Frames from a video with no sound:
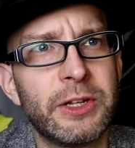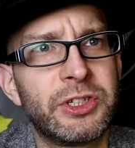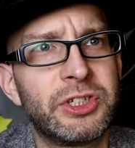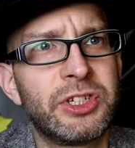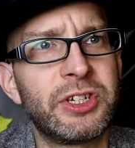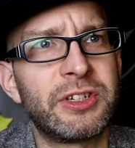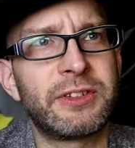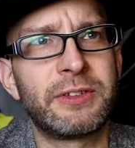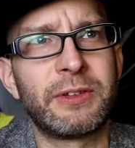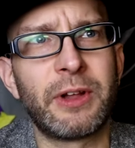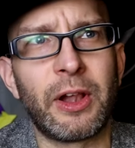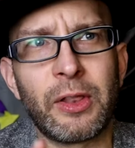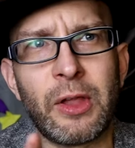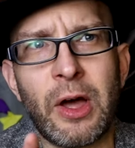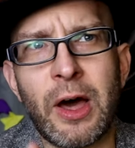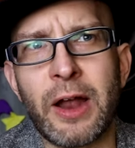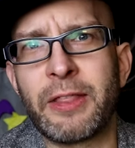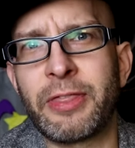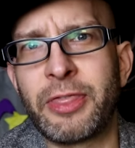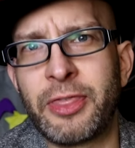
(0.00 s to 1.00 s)
Just a
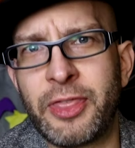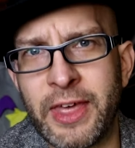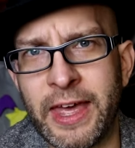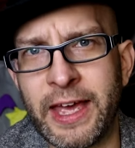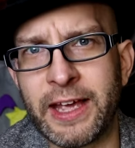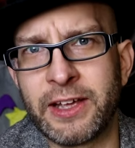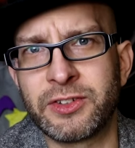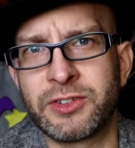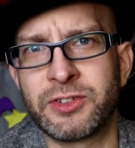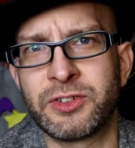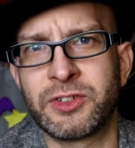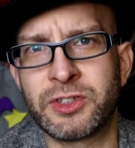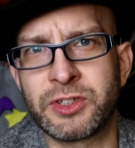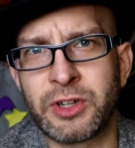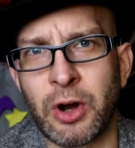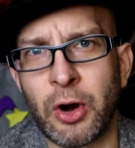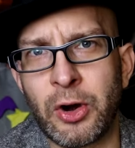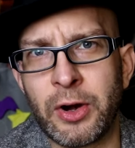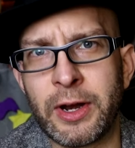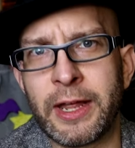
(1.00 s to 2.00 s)
lot of things
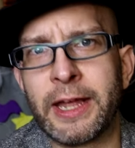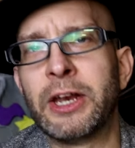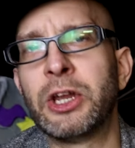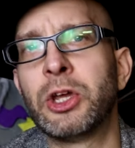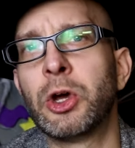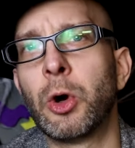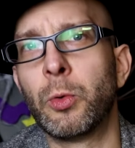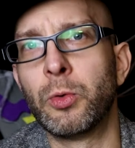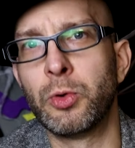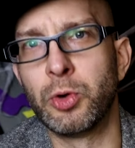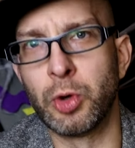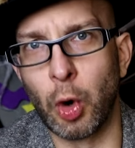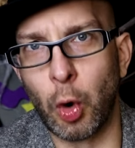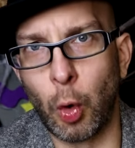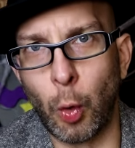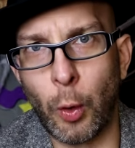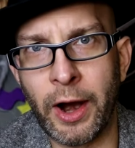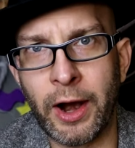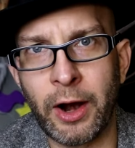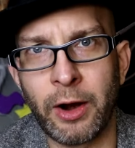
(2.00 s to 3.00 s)
start and go
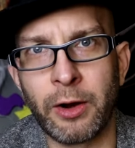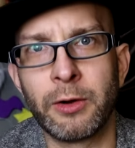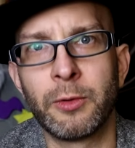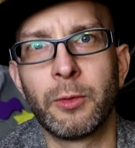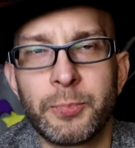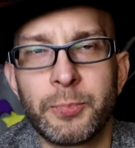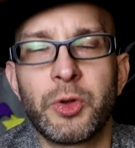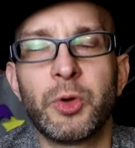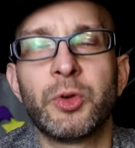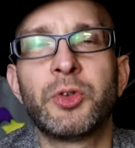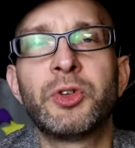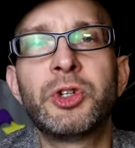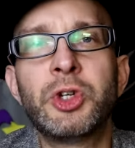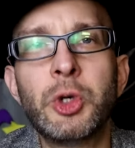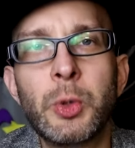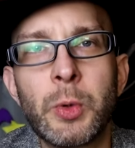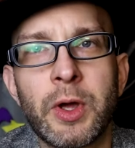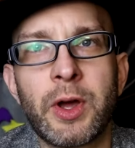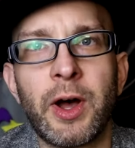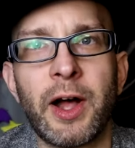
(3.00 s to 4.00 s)
nowhere there's
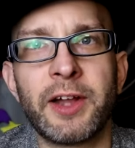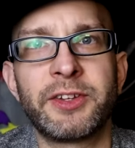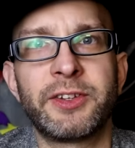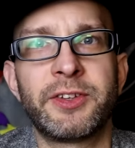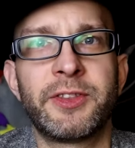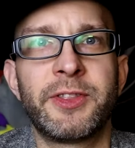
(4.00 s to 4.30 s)
two cuts.